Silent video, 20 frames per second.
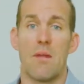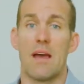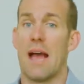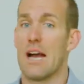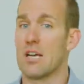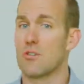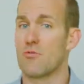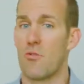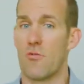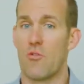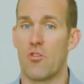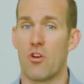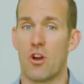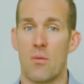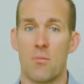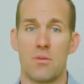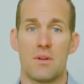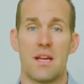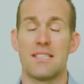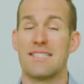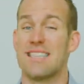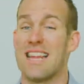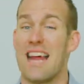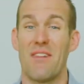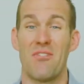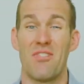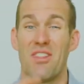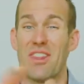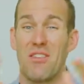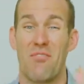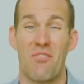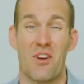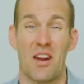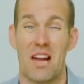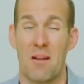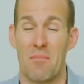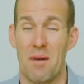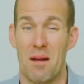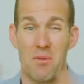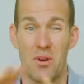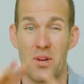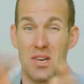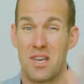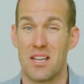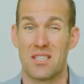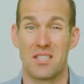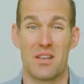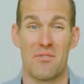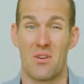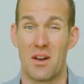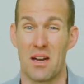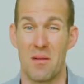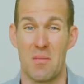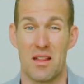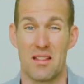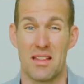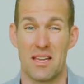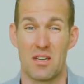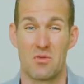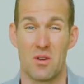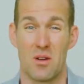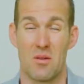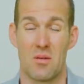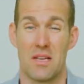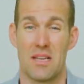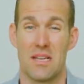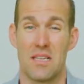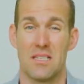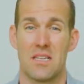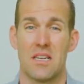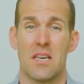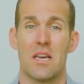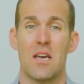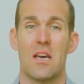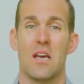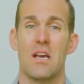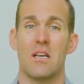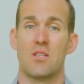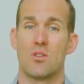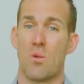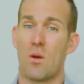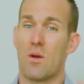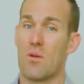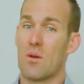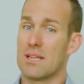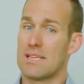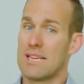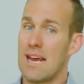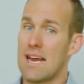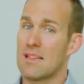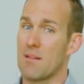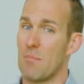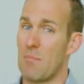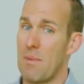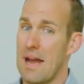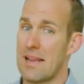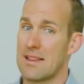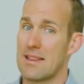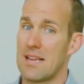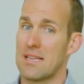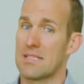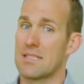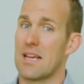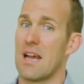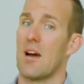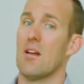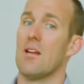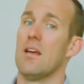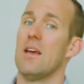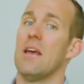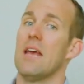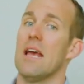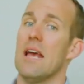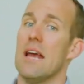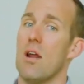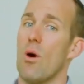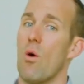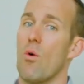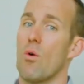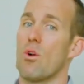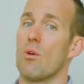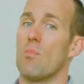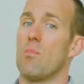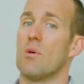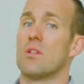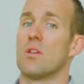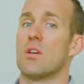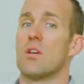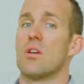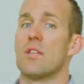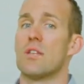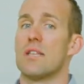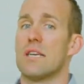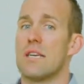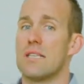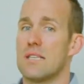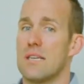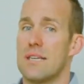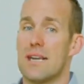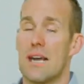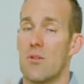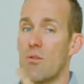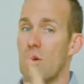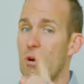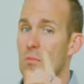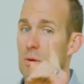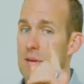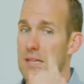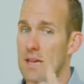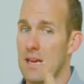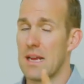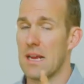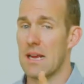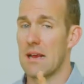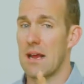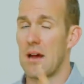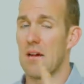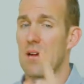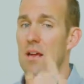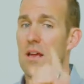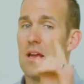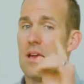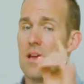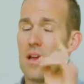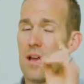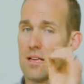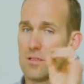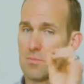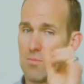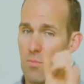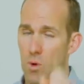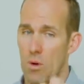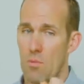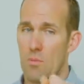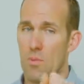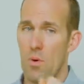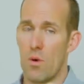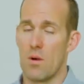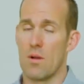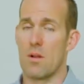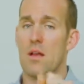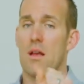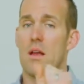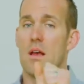them, they asked for them for a couple days, and then after that, they forgot about them. They're kids; they forget about things really, really easy. So we want to take the bad things out in order to put the good things in down the road. But taking out is more important